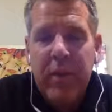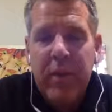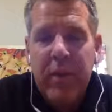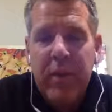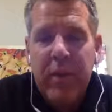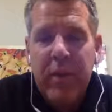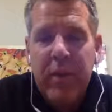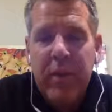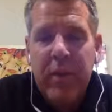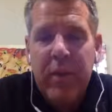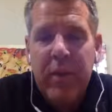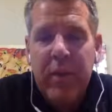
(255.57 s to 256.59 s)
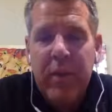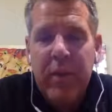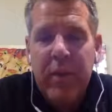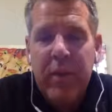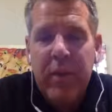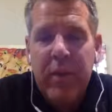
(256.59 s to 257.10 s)
They follow us on
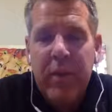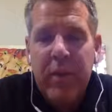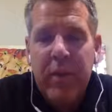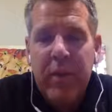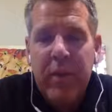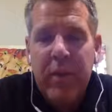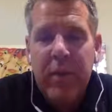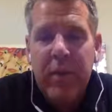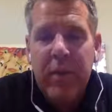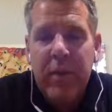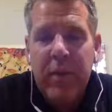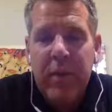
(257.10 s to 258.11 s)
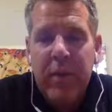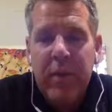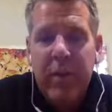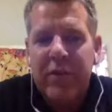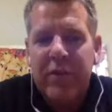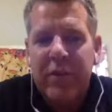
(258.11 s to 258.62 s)
Twitter, or they'll get Remind
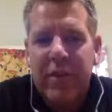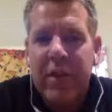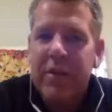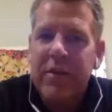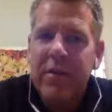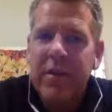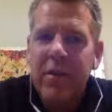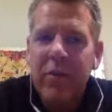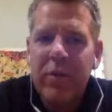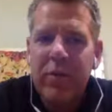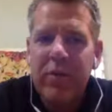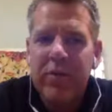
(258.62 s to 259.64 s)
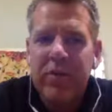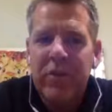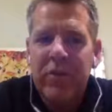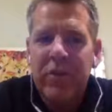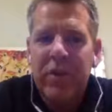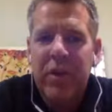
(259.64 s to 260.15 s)
notifications. And then when their
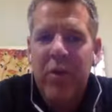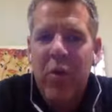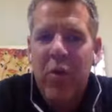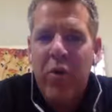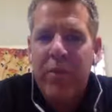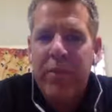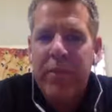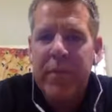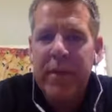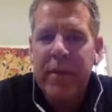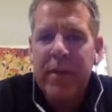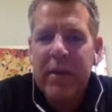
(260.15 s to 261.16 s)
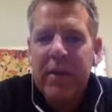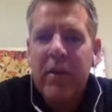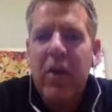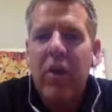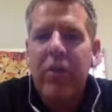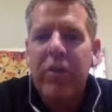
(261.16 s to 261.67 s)
children come home, the
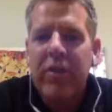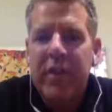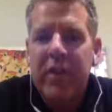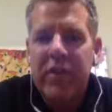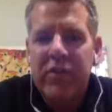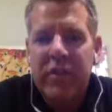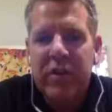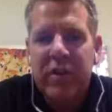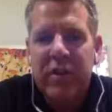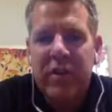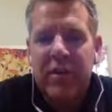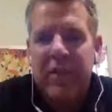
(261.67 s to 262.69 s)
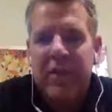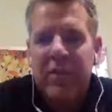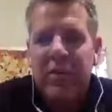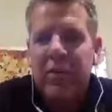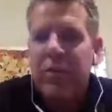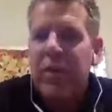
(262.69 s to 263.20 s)
conversation can
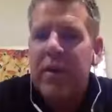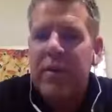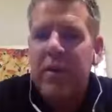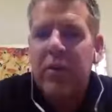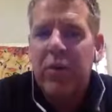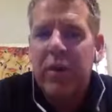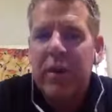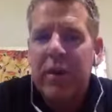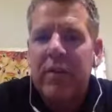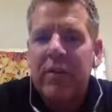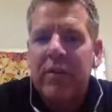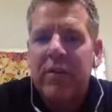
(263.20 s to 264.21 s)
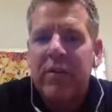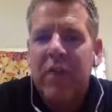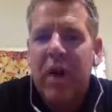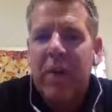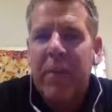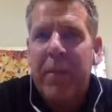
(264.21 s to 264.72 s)
continue and the learning doesn't
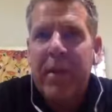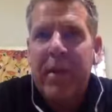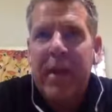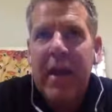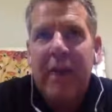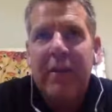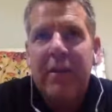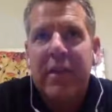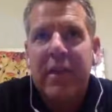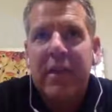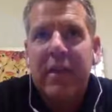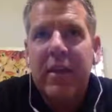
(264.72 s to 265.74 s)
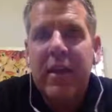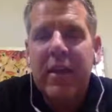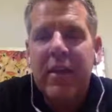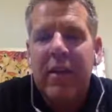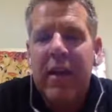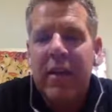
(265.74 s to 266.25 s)
stop at the
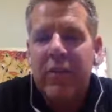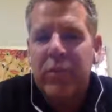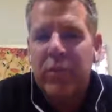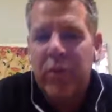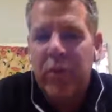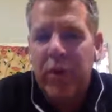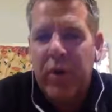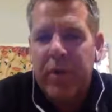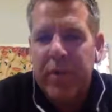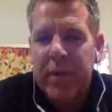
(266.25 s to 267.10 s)
classroom door.